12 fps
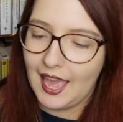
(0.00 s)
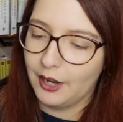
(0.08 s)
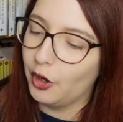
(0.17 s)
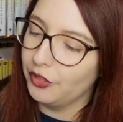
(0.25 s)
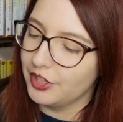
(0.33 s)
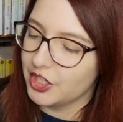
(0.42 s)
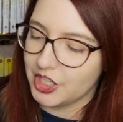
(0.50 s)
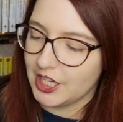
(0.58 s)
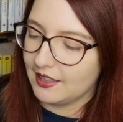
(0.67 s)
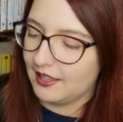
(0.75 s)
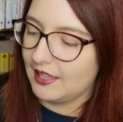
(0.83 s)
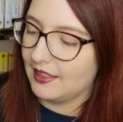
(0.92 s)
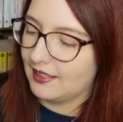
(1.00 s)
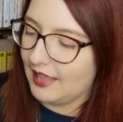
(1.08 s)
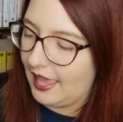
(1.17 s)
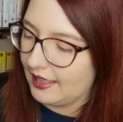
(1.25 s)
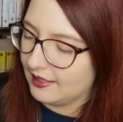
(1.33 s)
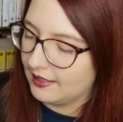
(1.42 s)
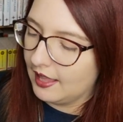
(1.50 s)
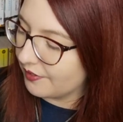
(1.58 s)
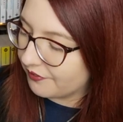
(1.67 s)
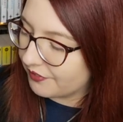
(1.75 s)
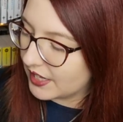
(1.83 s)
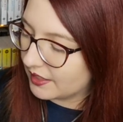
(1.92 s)
and on the sheet it says,
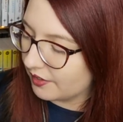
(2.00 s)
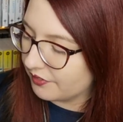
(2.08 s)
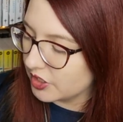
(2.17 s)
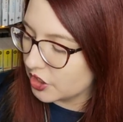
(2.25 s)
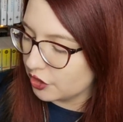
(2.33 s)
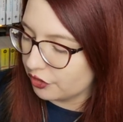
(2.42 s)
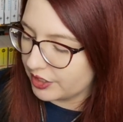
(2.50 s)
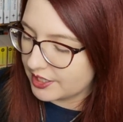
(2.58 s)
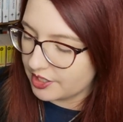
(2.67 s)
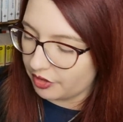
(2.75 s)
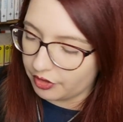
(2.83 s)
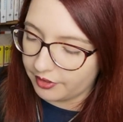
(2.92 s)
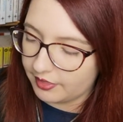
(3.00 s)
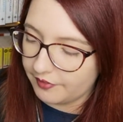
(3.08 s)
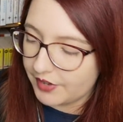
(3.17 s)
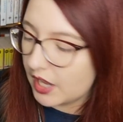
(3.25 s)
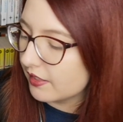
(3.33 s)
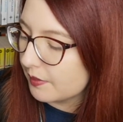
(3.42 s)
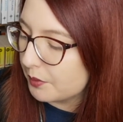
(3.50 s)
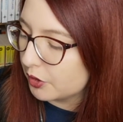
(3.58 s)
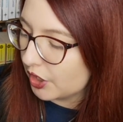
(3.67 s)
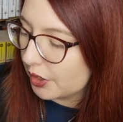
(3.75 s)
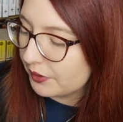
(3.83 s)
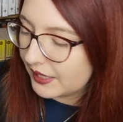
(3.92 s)
The feat of endurance across the vast
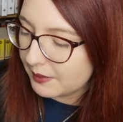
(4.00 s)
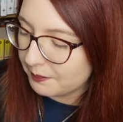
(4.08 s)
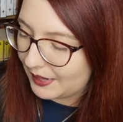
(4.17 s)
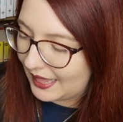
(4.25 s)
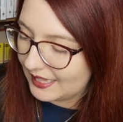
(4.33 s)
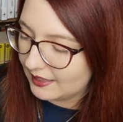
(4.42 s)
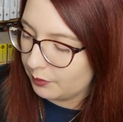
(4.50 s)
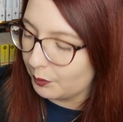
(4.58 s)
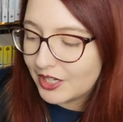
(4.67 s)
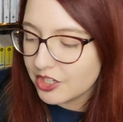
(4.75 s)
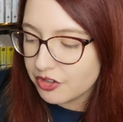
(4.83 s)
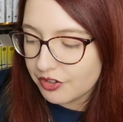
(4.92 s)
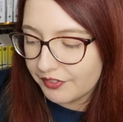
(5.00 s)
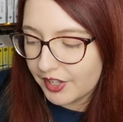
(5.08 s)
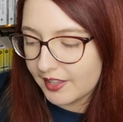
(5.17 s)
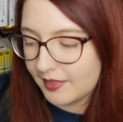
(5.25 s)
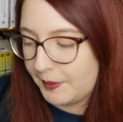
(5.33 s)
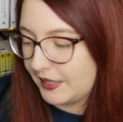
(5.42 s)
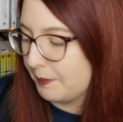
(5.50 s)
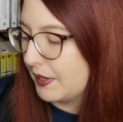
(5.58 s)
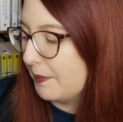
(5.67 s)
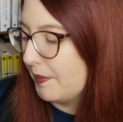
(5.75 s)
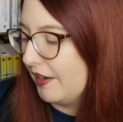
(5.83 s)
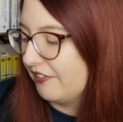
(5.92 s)
Mongolian plains once traversed by the
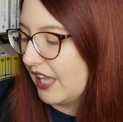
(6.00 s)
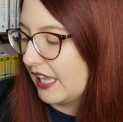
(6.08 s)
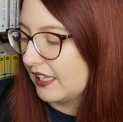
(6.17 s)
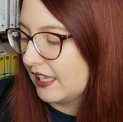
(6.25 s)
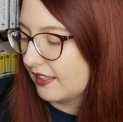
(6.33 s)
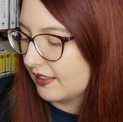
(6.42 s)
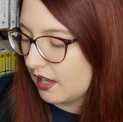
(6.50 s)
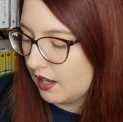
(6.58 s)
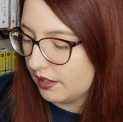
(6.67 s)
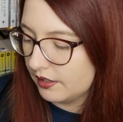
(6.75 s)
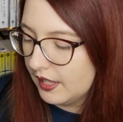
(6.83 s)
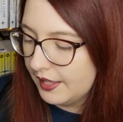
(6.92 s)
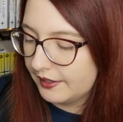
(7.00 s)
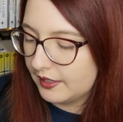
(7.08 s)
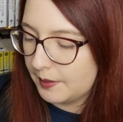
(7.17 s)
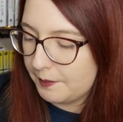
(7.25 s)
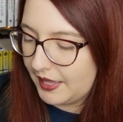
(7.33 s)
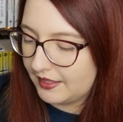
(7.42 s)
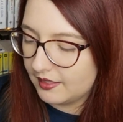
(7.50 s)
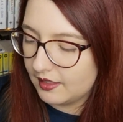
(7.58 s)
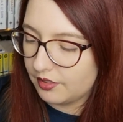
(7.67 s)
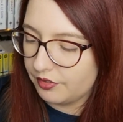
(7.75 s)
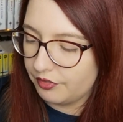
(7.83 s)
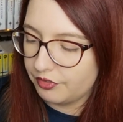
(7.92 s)
people of Genghis Khan,
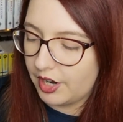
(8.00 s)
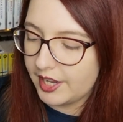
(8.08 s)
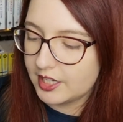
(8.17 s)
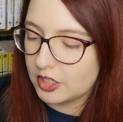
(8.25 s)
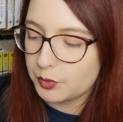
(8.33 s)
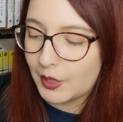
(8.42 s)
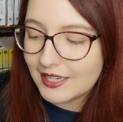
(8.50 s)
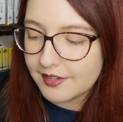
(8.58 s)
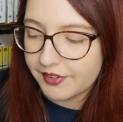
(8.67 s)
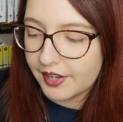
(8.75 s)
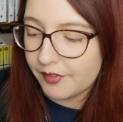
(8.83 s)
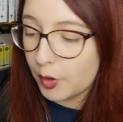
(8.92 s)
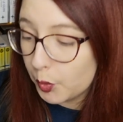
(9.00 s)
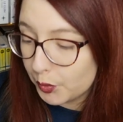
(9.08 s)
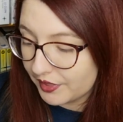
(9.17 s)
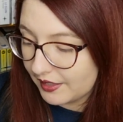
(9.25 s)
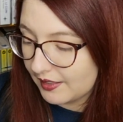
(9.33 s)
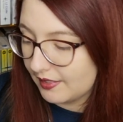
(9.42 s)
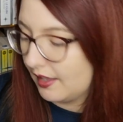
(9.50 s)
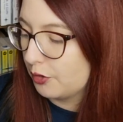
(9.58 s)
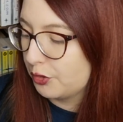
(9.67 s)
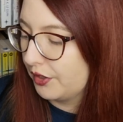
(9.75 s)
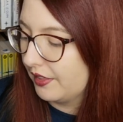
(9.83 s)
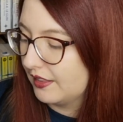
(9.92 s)
competitors ride 25 horses
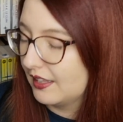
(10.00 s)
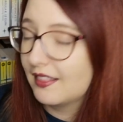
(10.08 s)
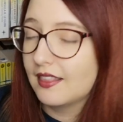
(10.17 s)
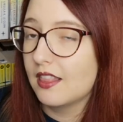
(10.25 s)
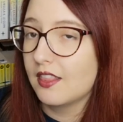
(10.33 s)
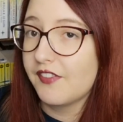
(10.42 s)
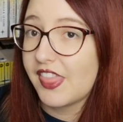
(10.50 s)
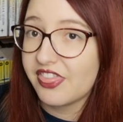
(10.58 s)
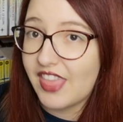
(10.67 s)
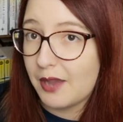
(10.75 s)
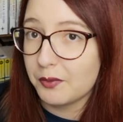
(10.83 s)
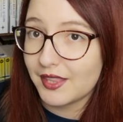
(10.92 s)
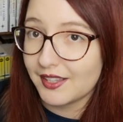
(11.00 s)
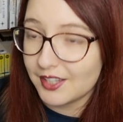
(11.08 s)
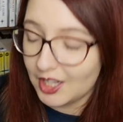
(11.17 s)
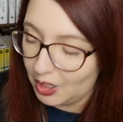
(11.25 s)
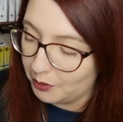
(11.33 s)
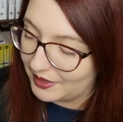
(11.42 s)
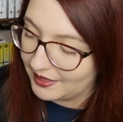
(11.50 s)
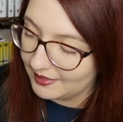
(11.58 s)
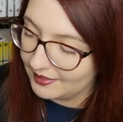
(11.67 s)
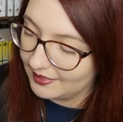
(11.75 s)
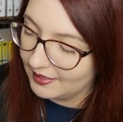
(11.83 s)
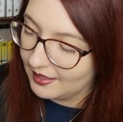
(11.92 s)
across a distance of a thousand
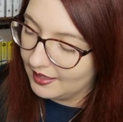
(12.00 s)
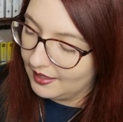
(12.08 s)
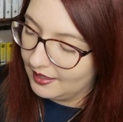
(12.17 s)
kilometres